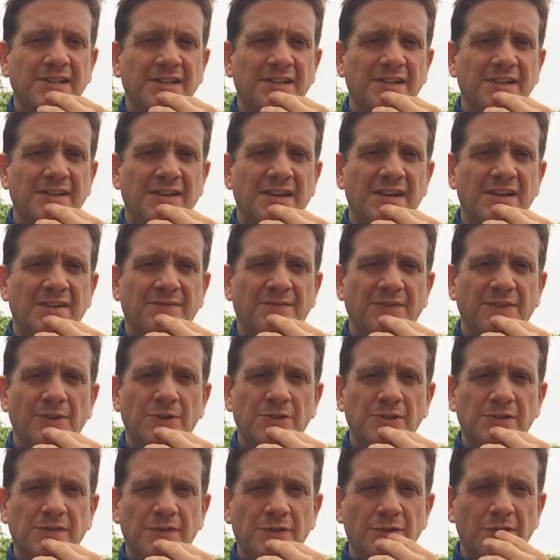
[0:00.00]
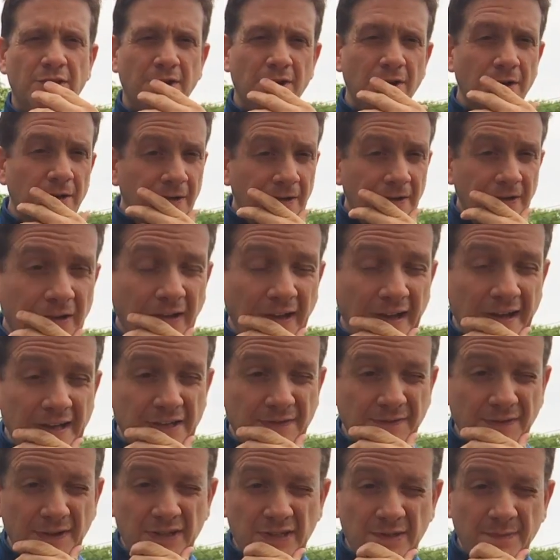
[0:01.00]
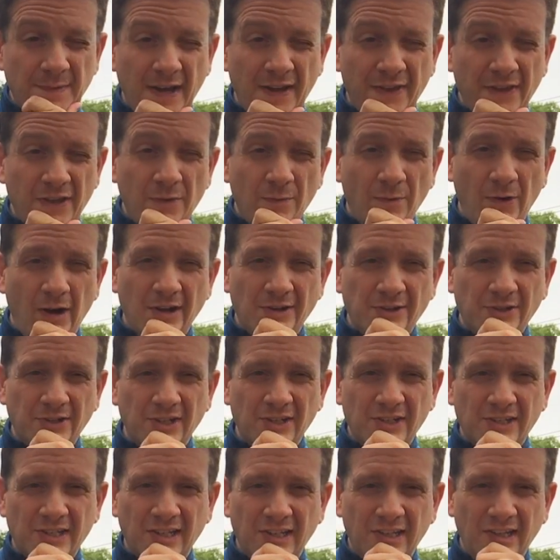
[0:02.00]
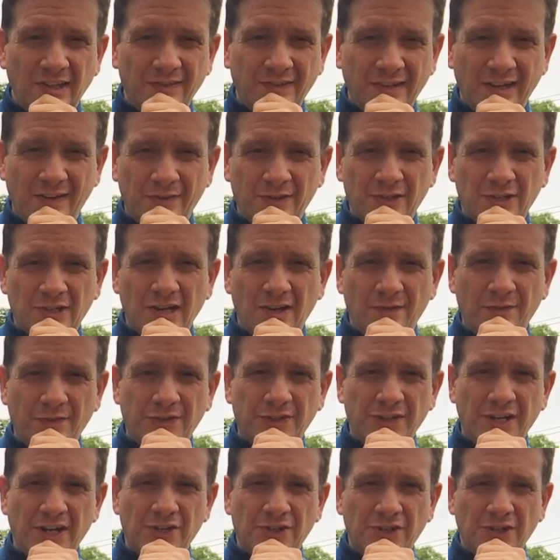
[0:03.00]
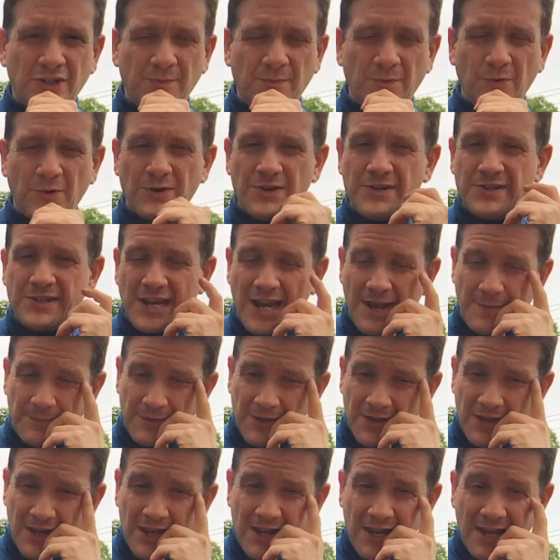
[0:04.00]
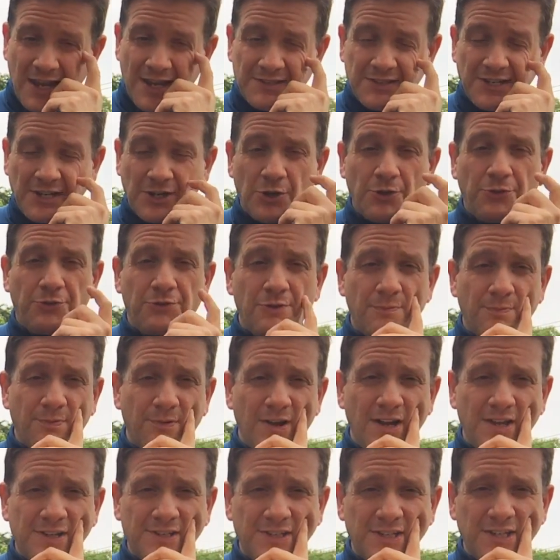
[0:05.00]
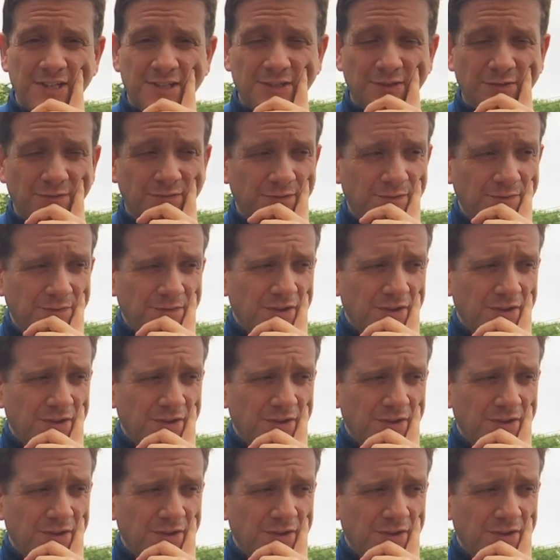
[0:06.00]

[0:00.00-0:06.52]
and for those of you that are clients, friends of mine, that you watch this, I'd love to have this conversation more in depth as I go through the process of